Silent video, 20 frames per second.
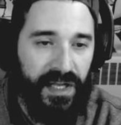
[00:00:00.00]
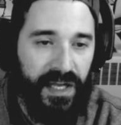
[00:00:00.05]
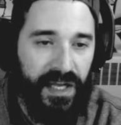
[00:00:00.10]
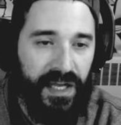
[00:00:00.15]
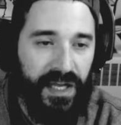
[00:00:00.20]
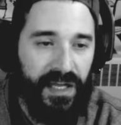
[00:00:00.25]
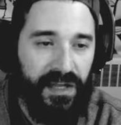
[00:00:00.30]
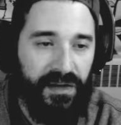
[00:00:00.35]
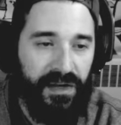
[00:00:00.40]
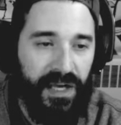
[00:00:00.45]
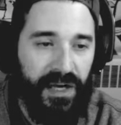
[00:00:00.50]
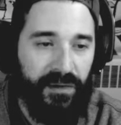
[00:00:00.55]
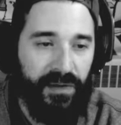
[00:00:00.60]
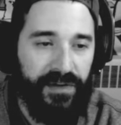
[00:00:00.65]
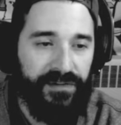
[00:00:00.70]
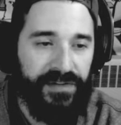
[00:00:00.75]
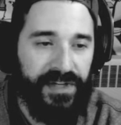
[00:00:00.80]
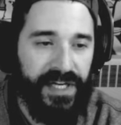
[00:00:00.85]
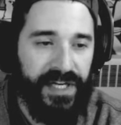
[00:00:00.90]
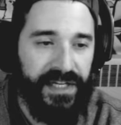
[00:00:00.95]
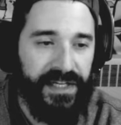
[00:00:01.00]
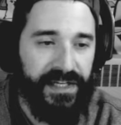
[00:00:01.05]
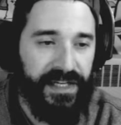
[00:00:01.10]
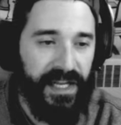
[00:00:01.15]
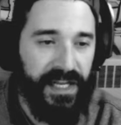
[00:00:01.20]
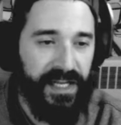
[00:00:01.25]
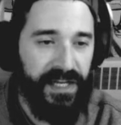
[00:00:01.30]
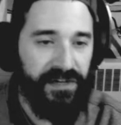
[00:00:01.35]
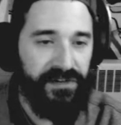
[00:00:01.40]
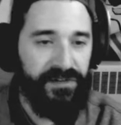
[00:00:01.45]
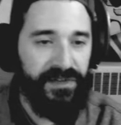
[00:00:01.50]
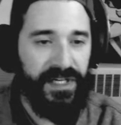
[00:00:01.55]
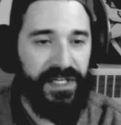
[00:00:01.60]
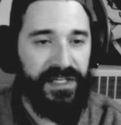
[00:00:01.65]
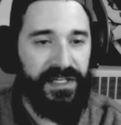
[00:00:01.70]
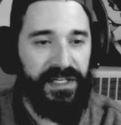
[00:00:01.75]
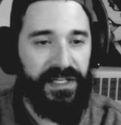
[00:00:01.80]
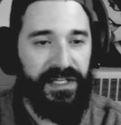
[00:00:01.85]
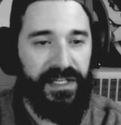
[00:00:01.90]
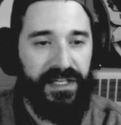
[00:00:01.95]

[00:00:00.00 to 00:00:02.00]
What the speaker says: However, I had handwritten it.